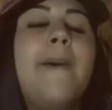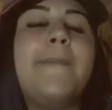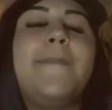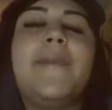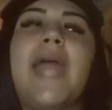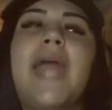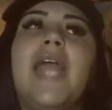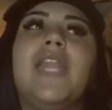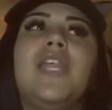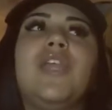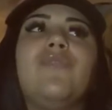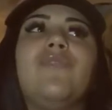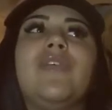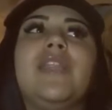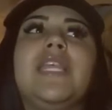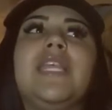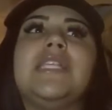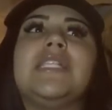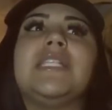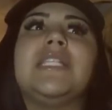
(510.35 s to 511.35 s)
But
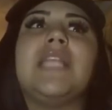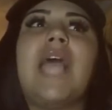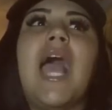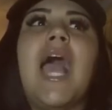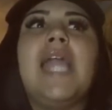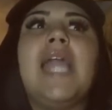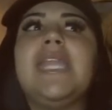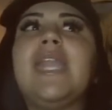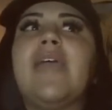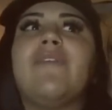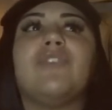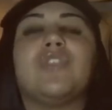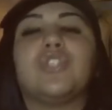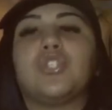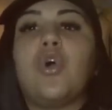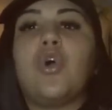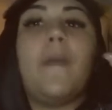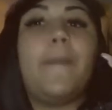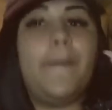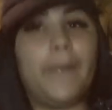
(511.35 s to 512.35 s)
I never
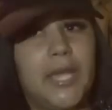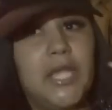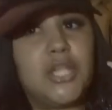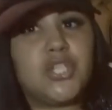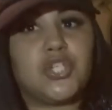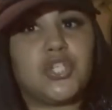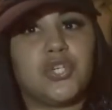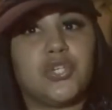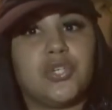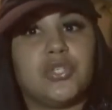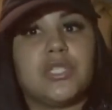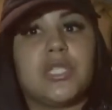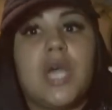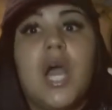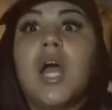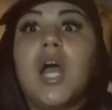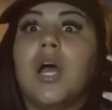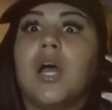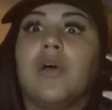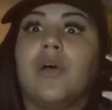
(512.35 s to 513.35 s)
saw pictures
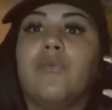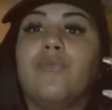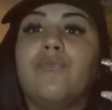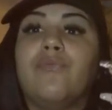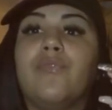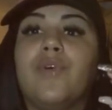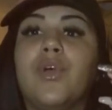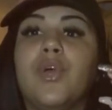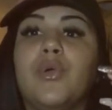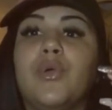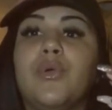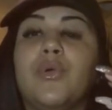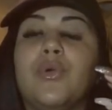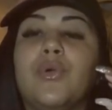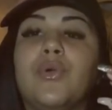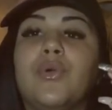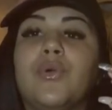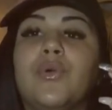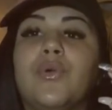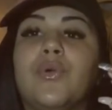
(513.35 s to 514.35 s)
of
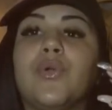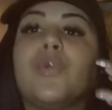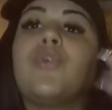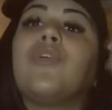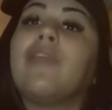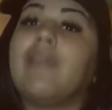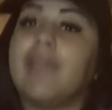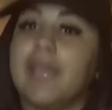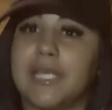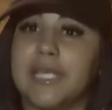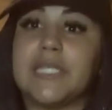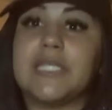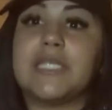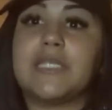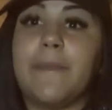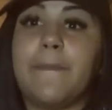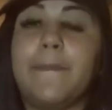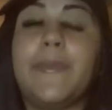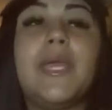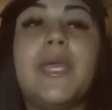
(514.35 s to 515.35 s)
Chris,
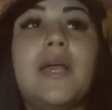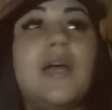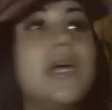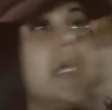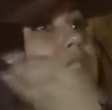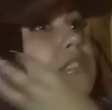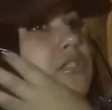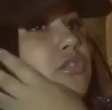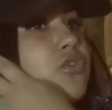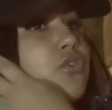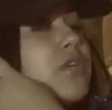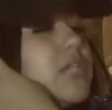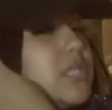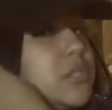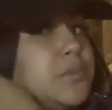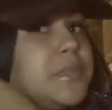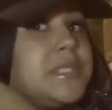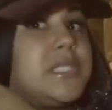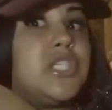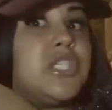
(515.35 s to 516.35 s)
because
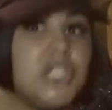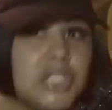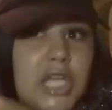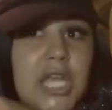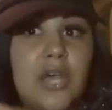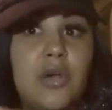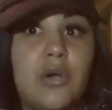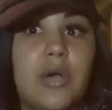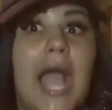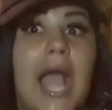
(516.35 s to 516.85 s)
Chris was in jail.